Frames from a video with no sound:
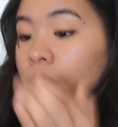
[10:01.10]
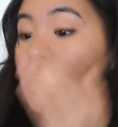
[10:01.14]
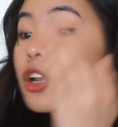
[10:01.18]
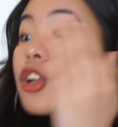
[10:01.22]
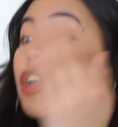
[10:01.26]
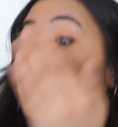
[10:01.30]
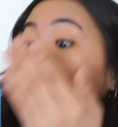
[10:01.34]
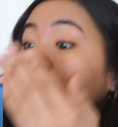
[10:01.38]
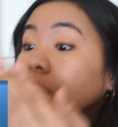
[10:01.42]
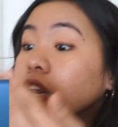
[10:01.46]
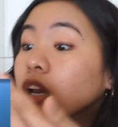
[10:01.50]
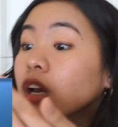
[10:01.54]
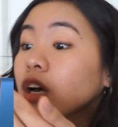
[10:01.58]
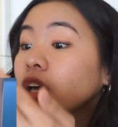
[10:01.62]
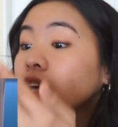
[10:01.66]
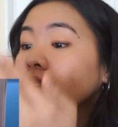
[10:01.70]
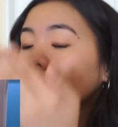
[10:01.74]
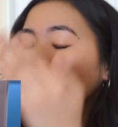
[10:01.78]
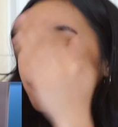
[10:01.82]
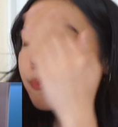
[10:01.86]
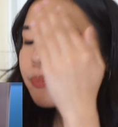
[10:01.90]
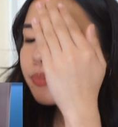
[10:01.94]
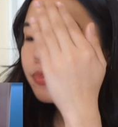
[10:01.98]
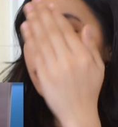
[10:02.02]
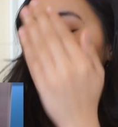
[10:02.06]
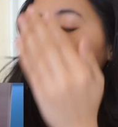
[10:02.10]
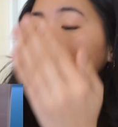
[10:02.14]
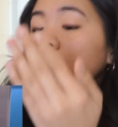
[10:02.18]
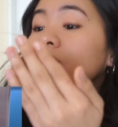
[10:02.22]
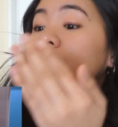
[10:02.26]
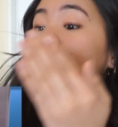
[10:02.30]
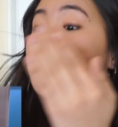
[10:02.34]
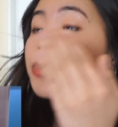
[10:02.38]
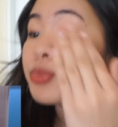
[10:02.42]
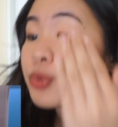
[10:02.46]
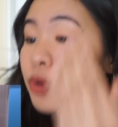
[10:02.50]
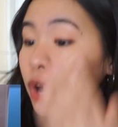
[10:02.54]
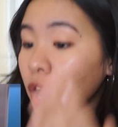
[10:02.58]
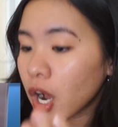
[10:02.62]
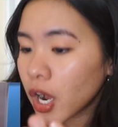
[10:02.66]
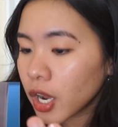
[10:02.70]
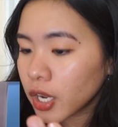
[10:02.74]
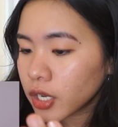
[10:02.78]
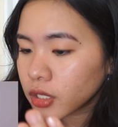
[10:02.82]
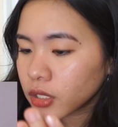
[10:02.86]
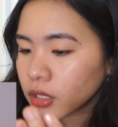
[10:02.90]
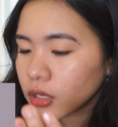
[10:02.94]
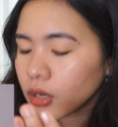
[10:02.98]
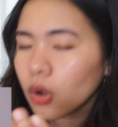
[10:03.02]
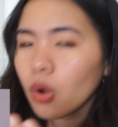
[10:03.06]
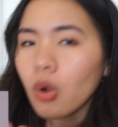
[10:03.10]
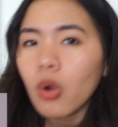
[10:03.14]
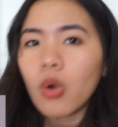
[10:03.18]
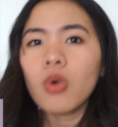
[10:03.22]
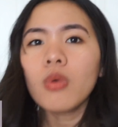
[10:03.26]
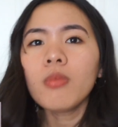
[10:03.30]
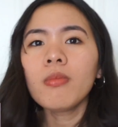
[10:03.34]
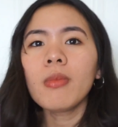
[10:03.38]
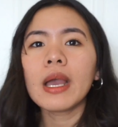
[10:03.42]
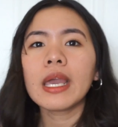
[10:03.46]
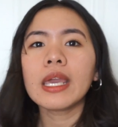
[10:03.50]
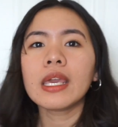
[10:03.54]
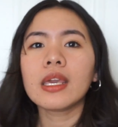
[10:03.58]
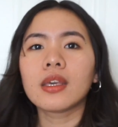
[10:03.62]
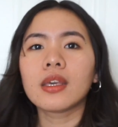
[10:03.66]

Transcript: Girl, just run. Oh my